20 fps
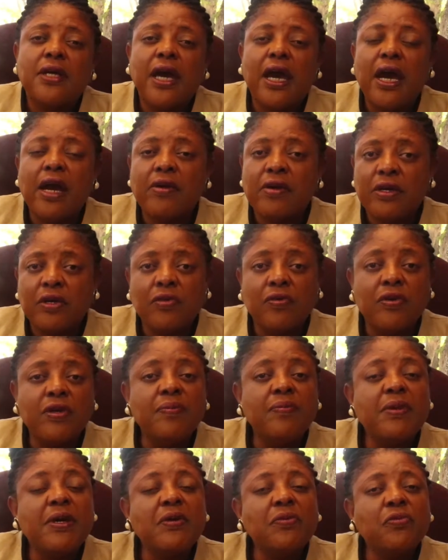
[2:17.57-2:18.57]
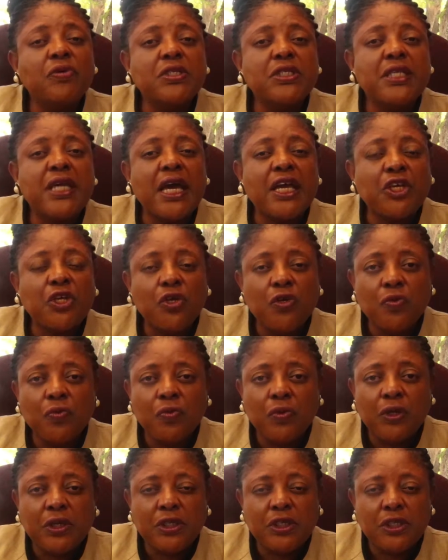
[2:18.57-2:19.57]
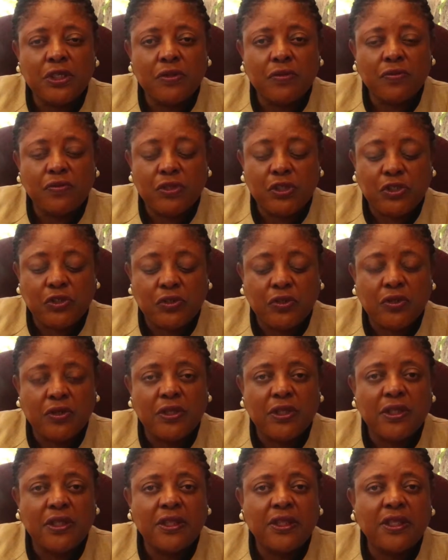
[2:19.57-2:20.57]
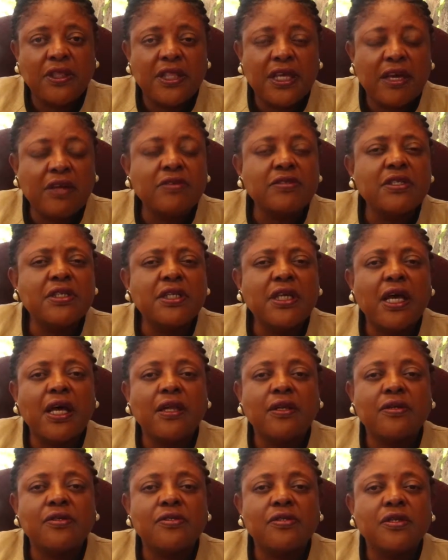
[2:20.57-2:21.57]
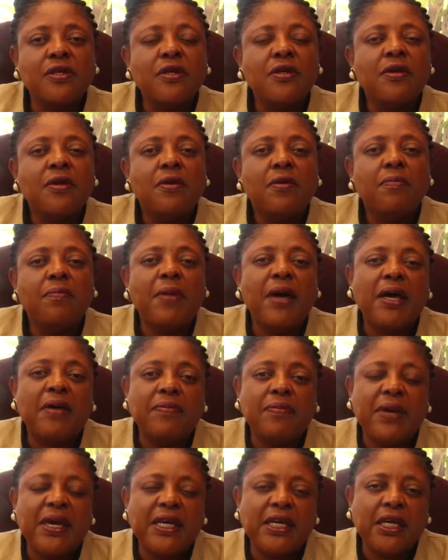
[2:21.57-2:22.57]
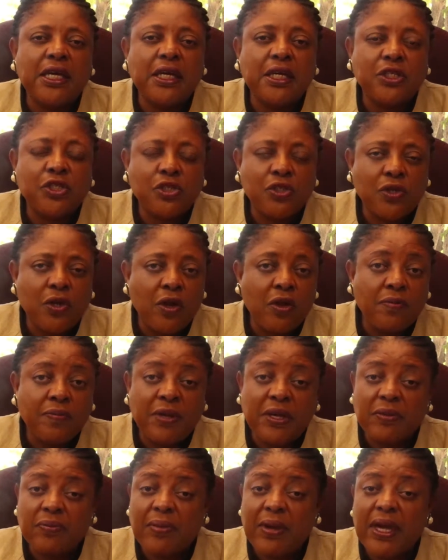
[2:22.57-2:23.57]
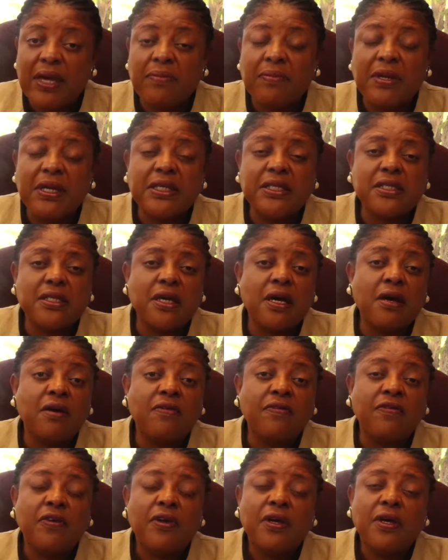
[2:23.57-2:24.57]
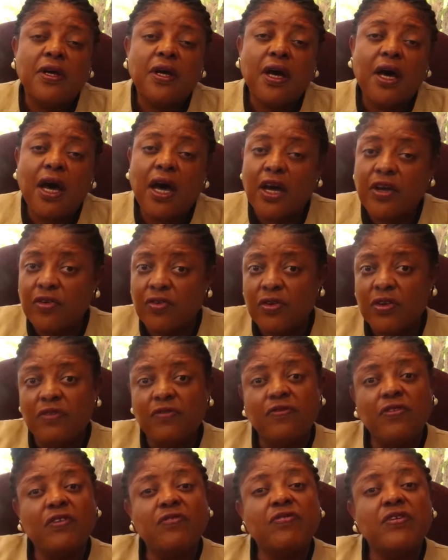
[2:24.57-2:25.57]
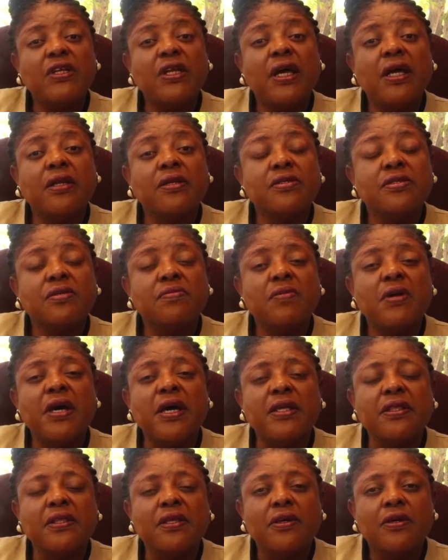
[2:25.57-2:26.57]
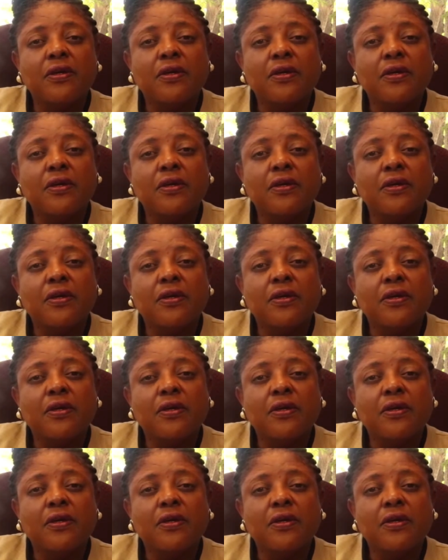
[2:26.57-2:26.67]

Our agreement was that you would return the $1,000 by making installment payments of $150 a month.